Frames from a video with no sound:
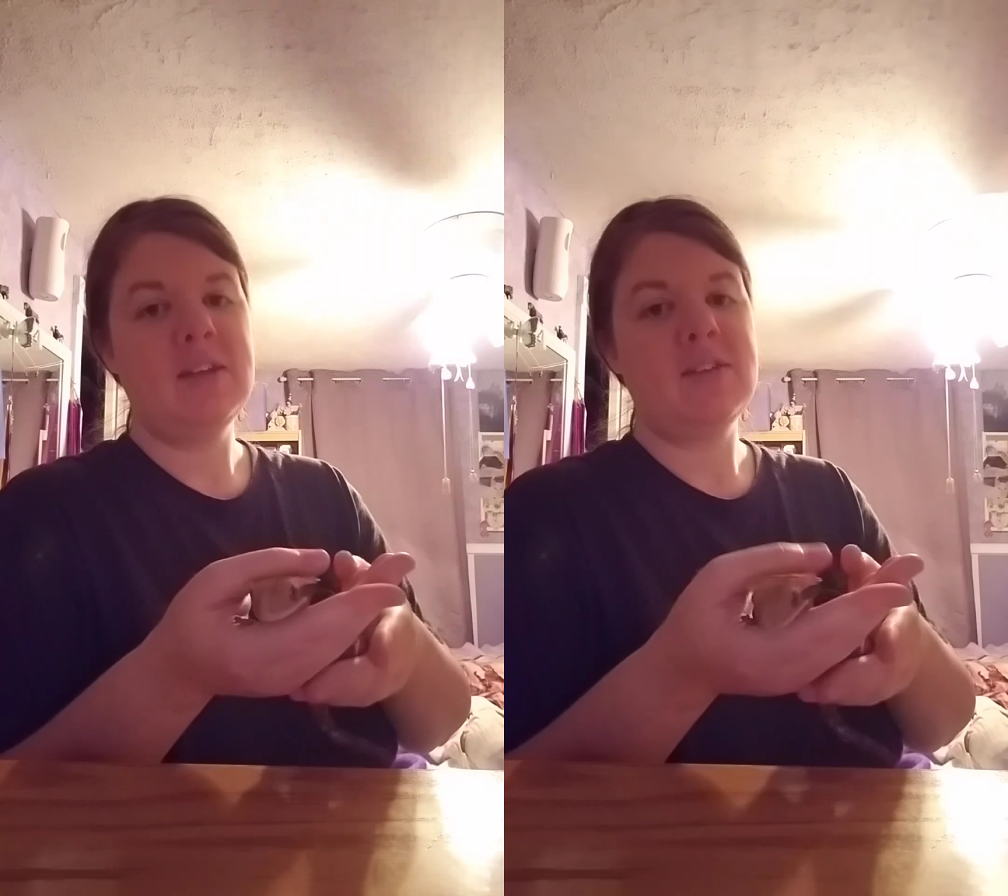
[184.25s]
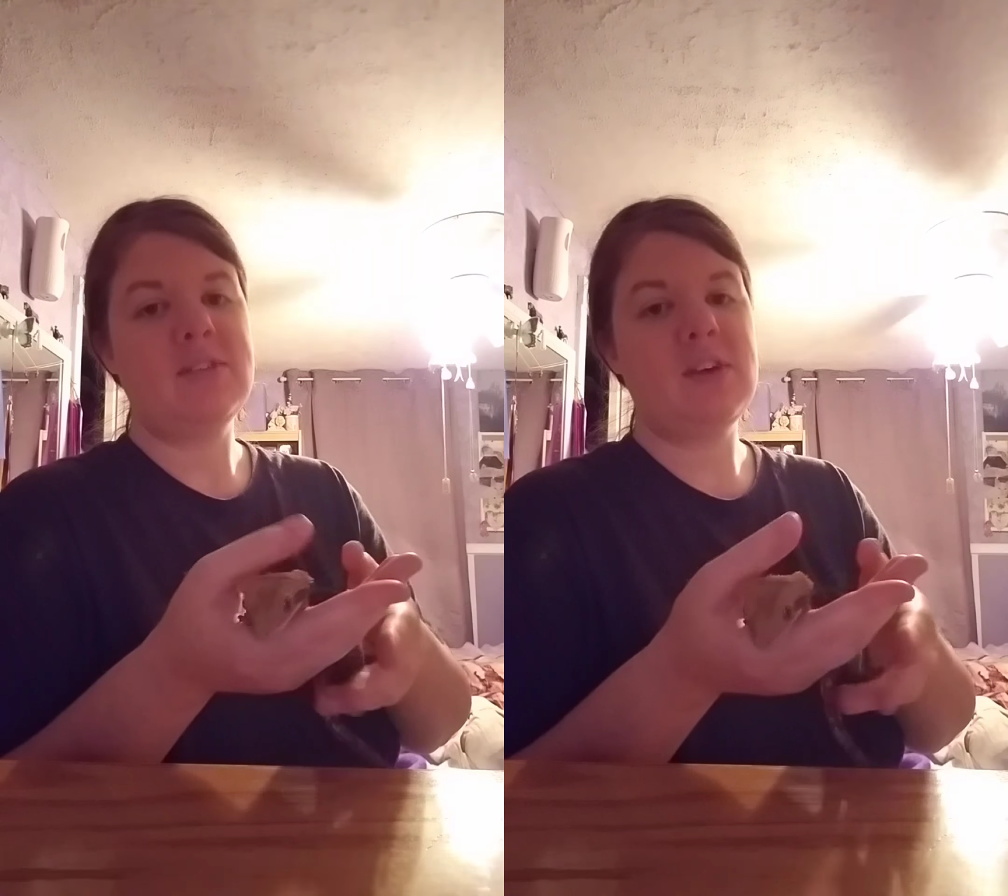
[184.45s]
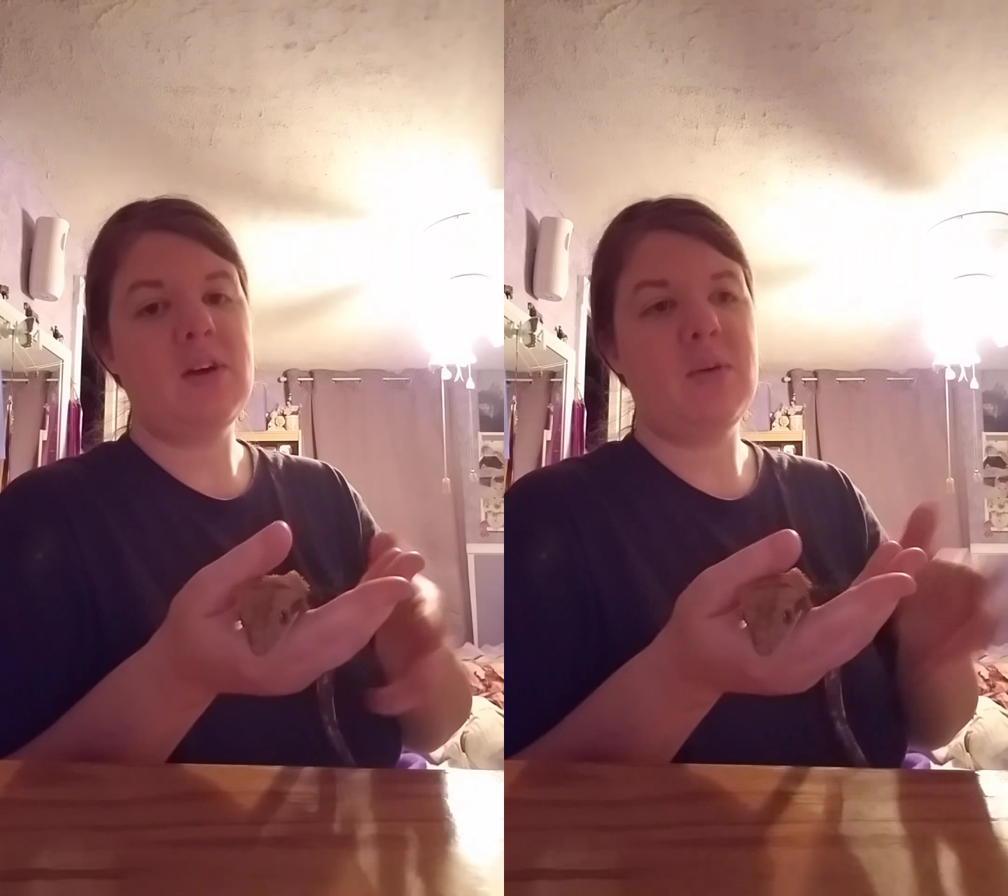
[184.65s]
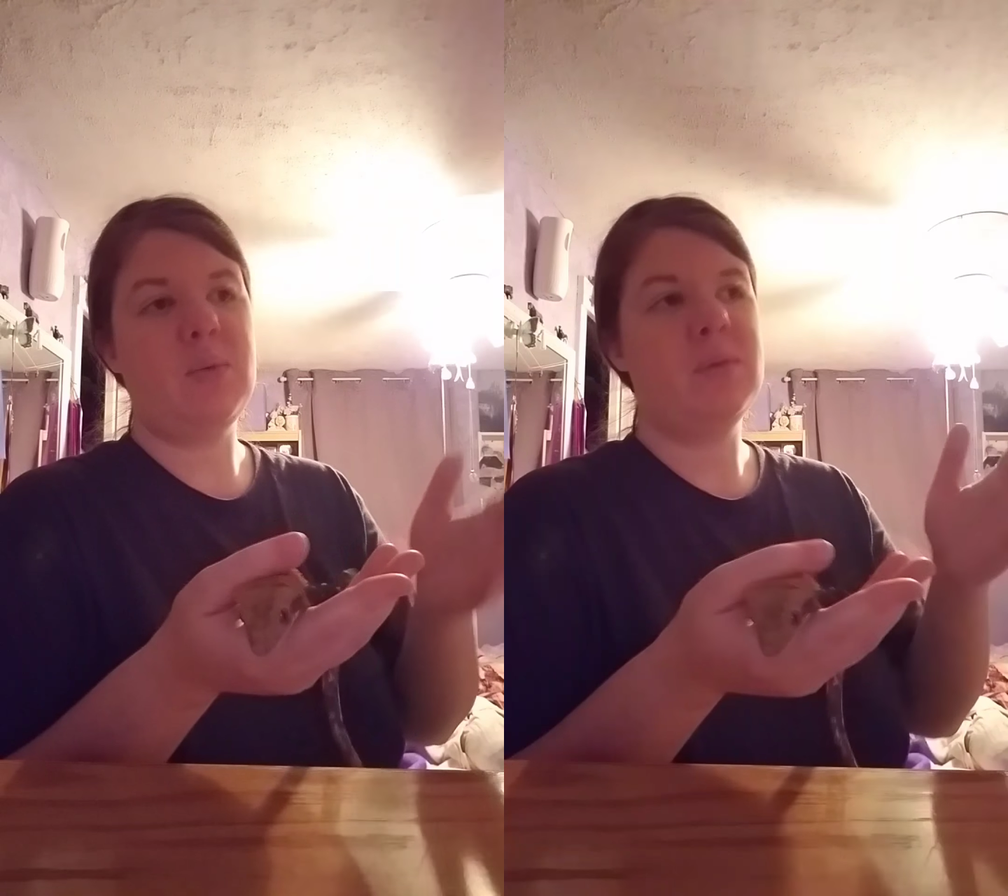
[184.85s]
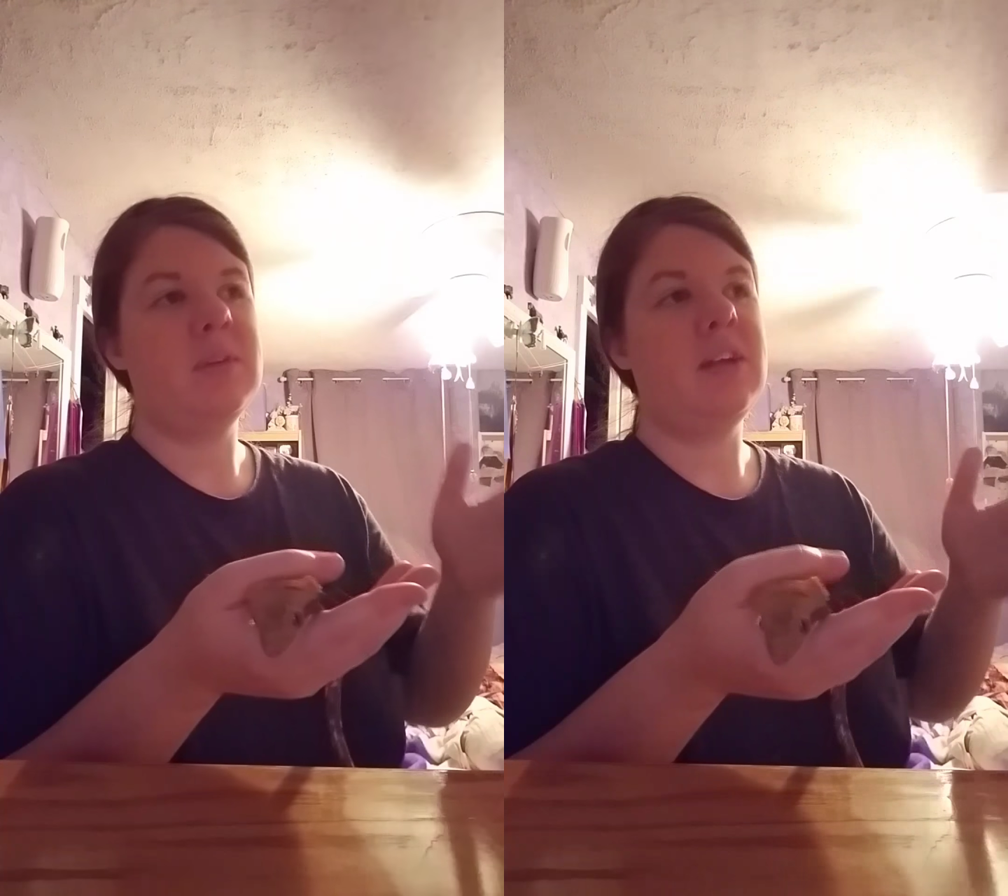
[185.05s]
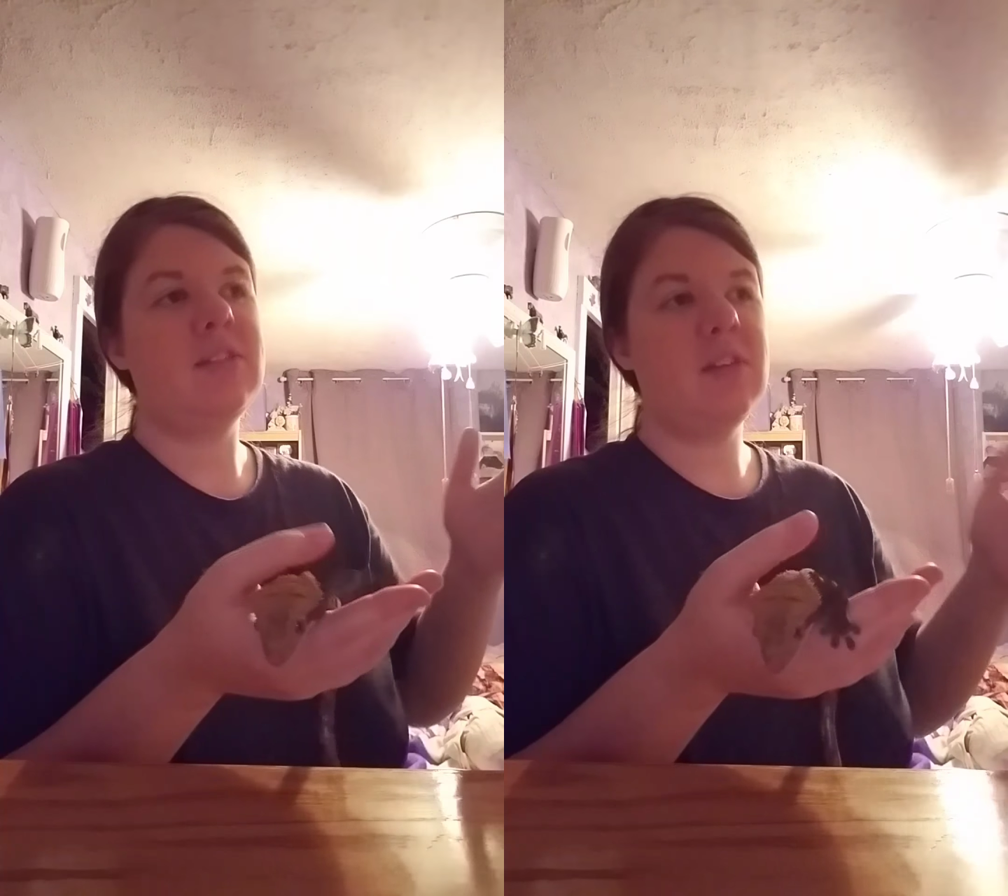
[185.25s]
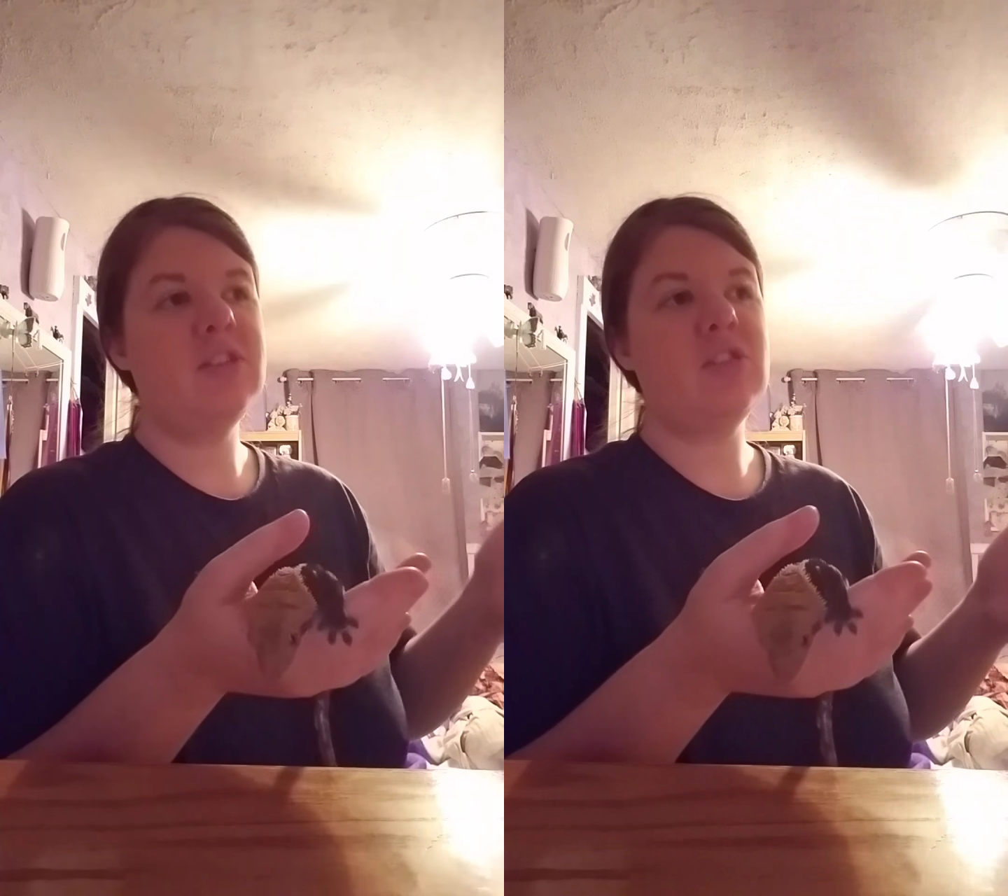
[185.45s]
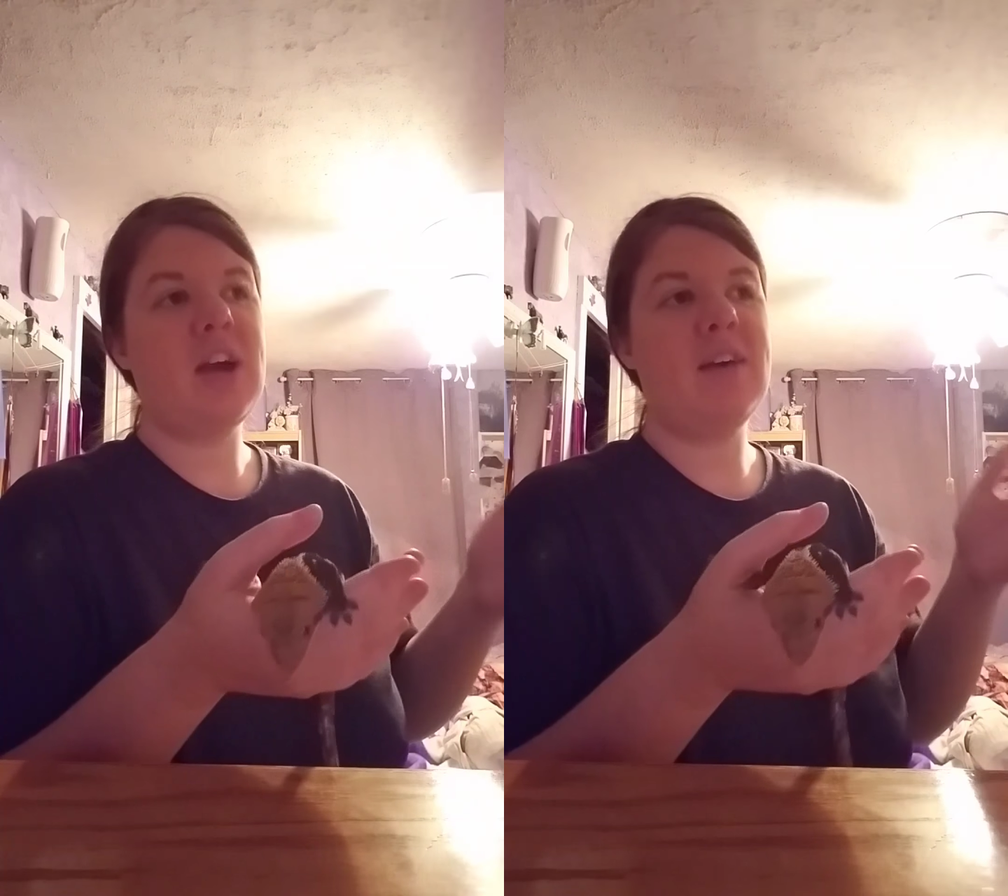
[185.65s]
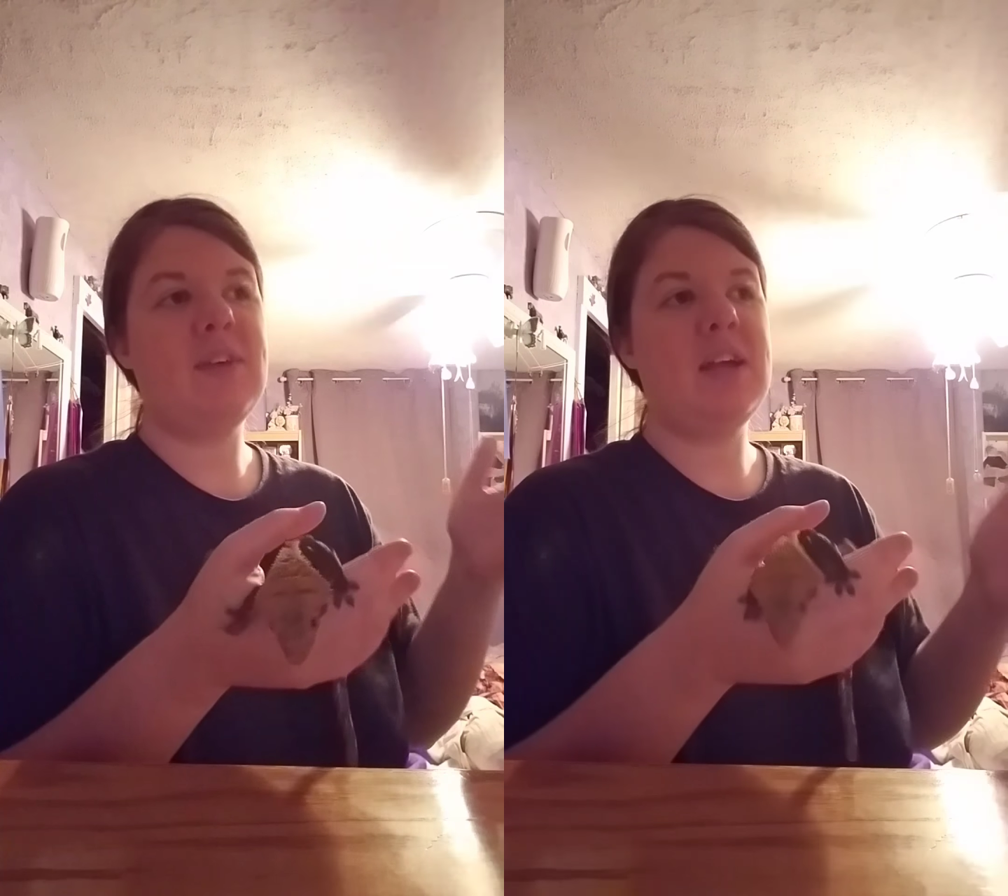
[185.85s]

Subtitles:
So, as long as you have